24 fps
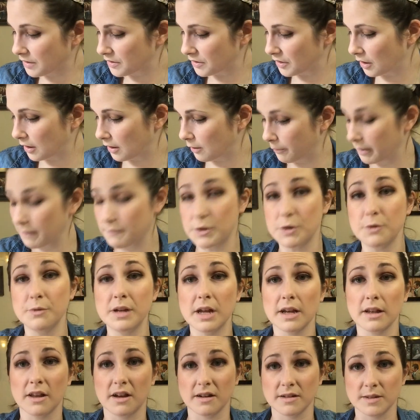we have two
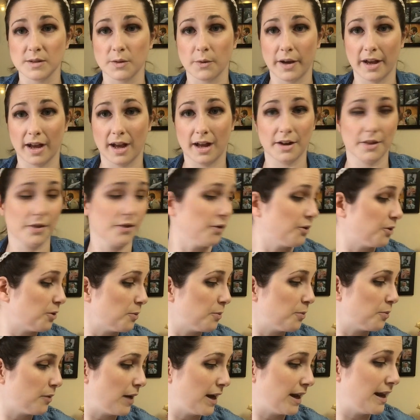knit alongs going on in the
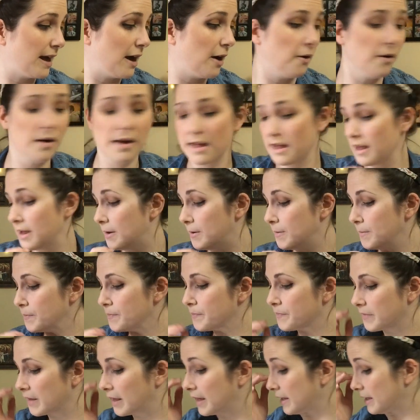group right now.
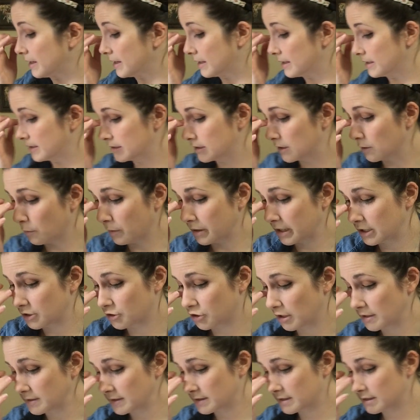And the one that
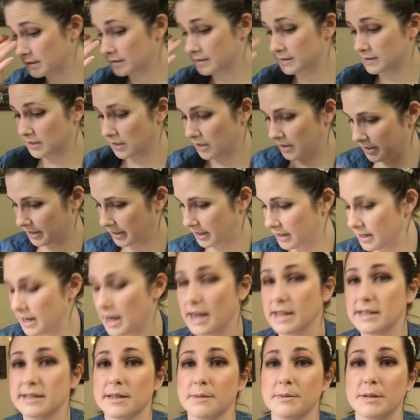just started
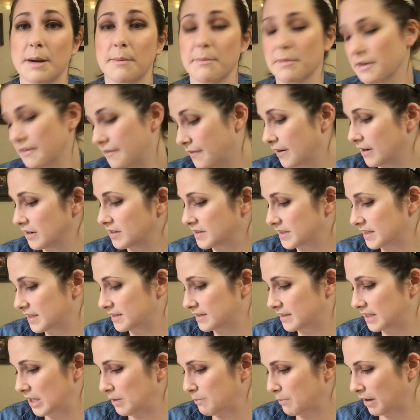on September 1st
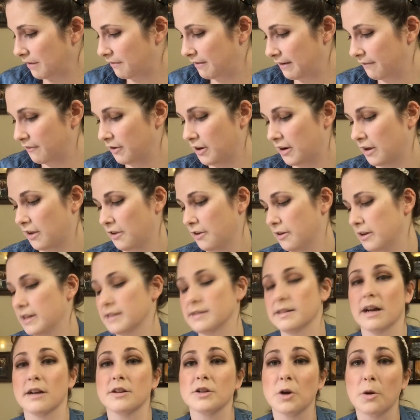is the My Favorite Color
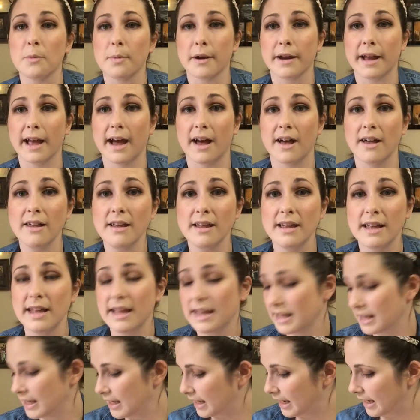is October Cal.
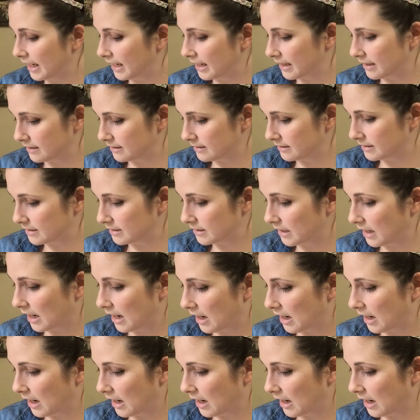And